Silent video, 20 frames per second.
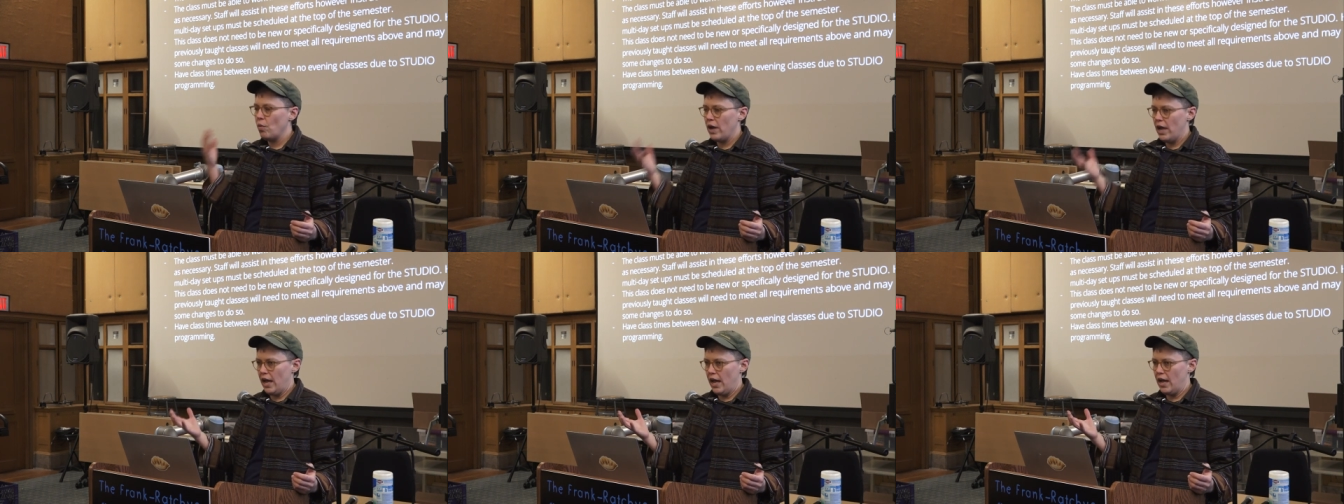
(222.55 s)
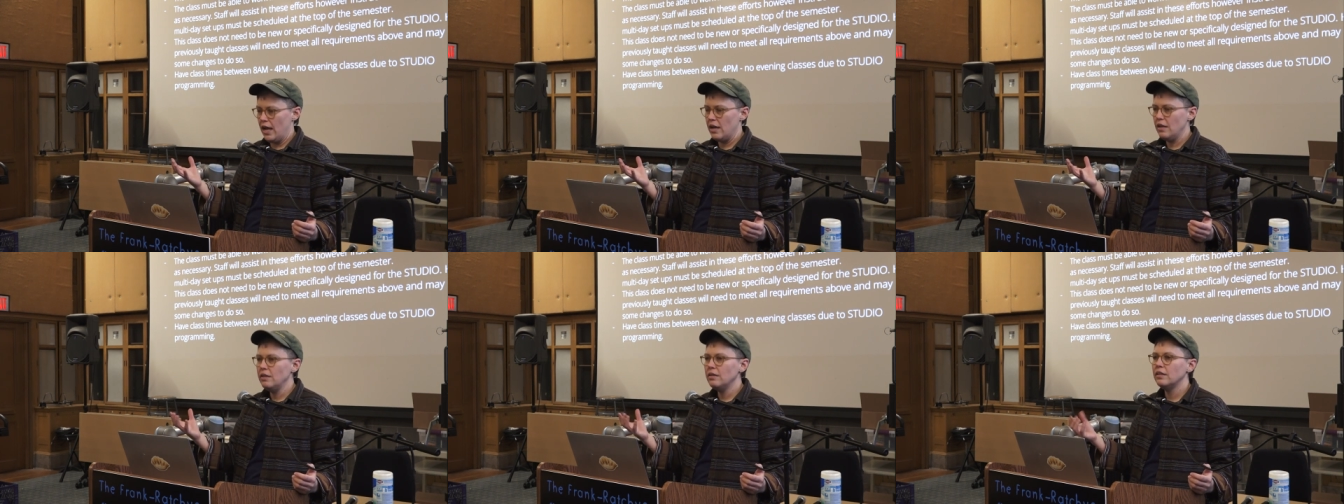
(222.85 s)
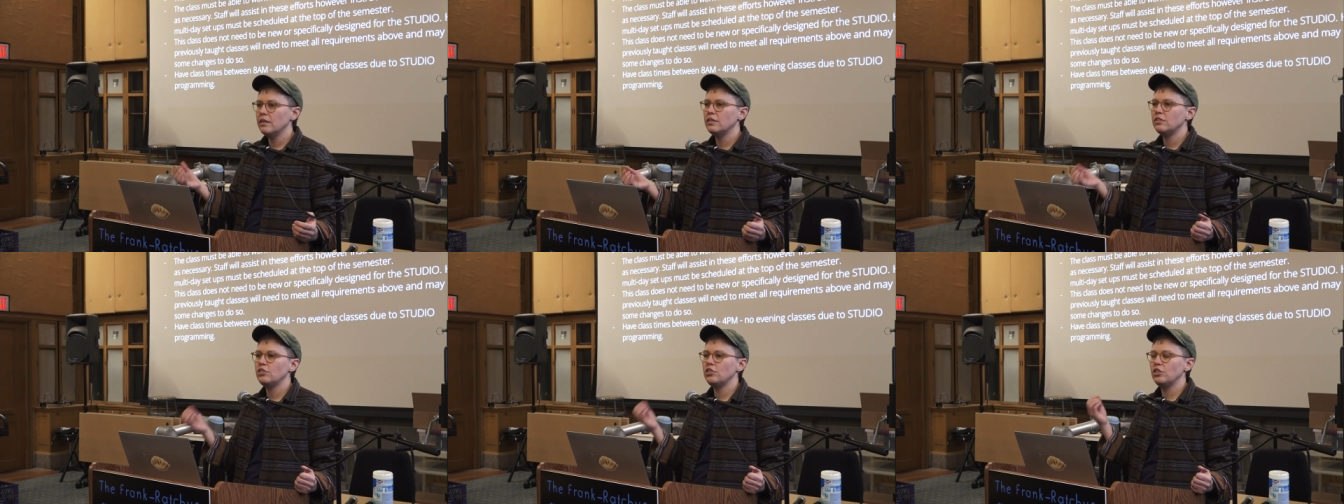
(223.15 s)
way
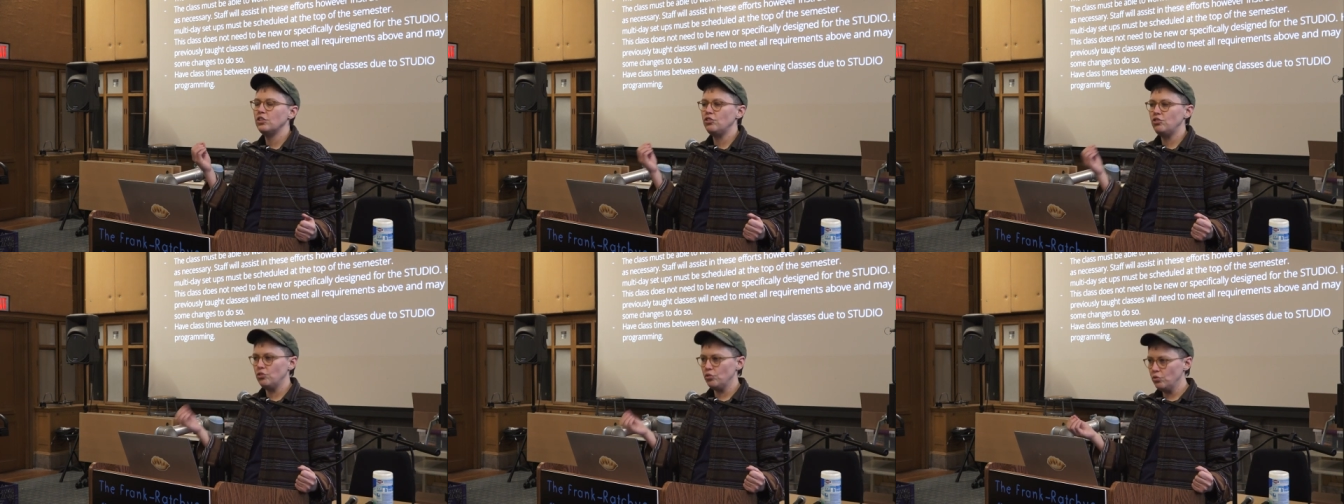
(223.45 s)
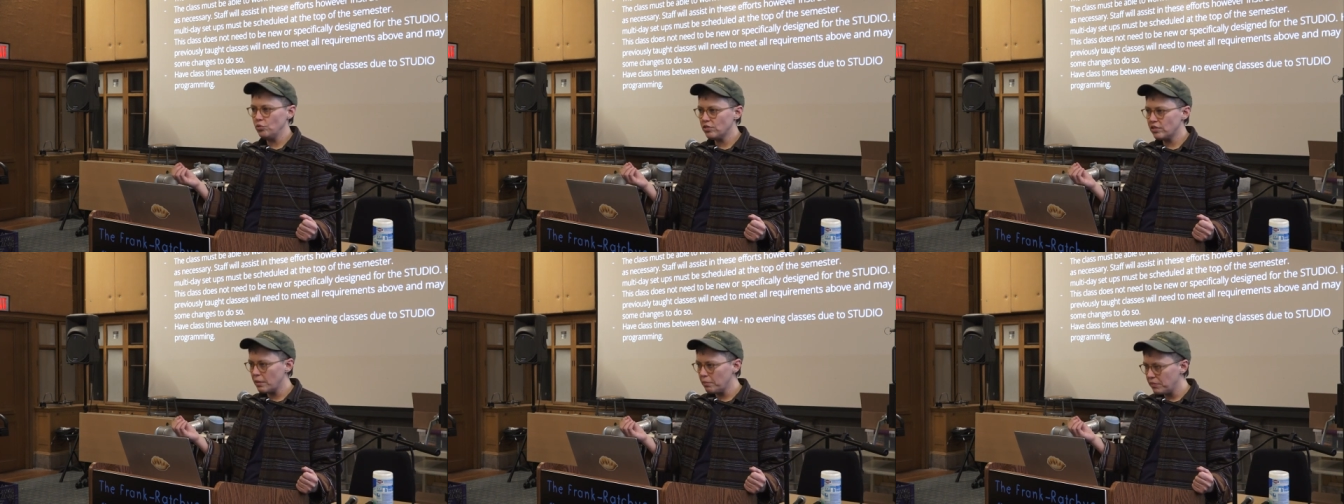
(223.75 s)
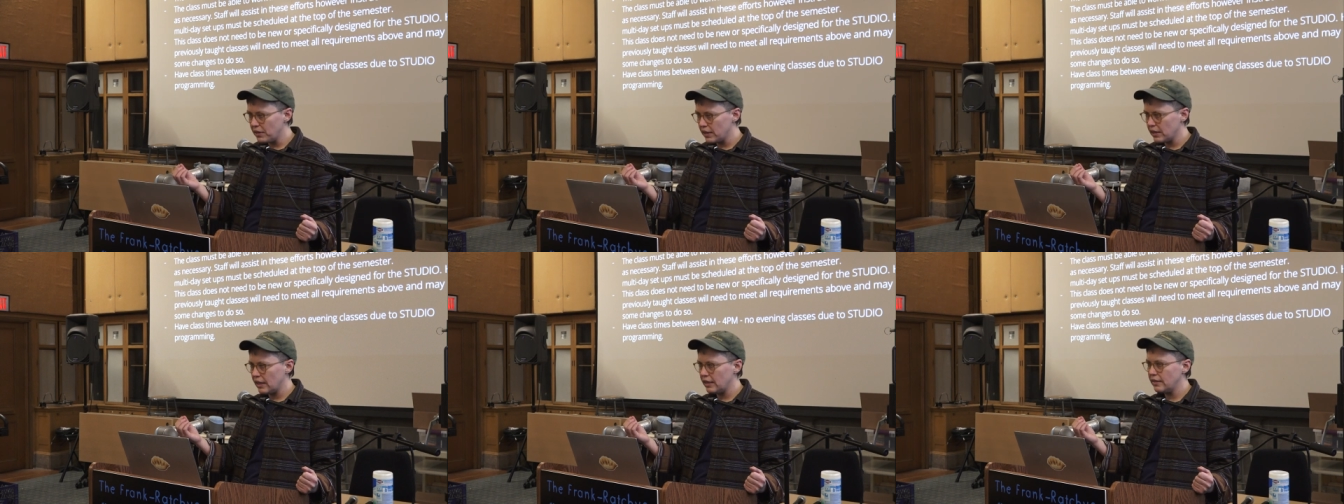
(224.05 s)
to do
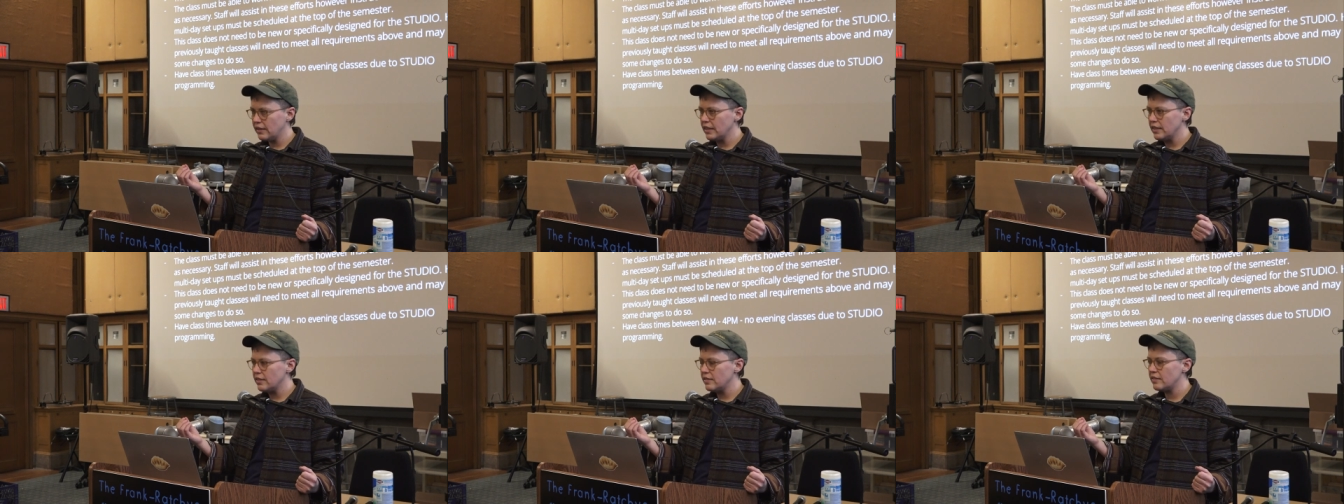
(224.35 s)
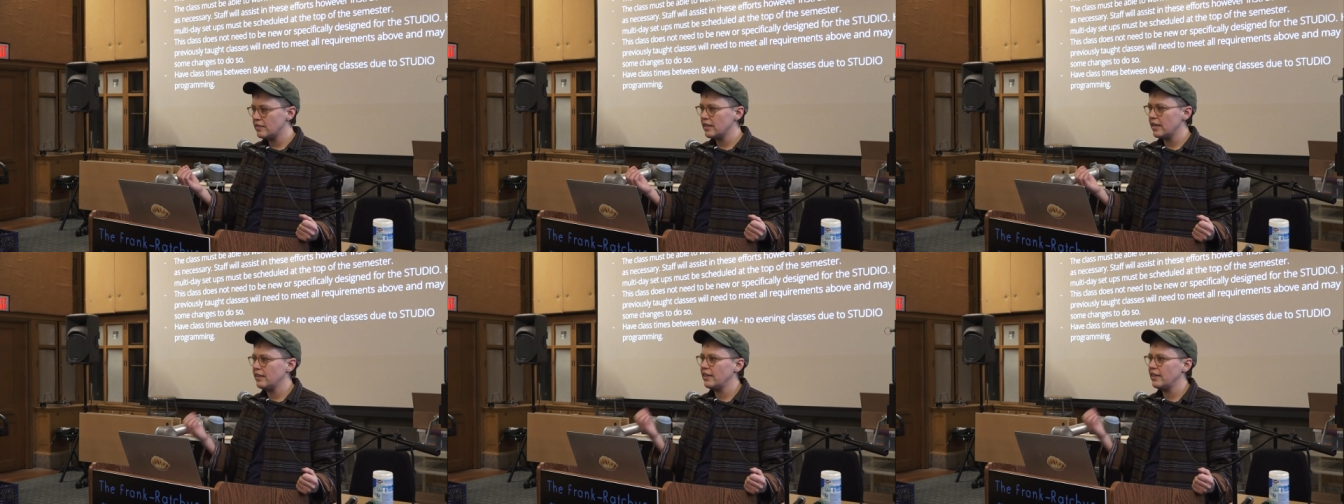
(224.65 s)
something like this,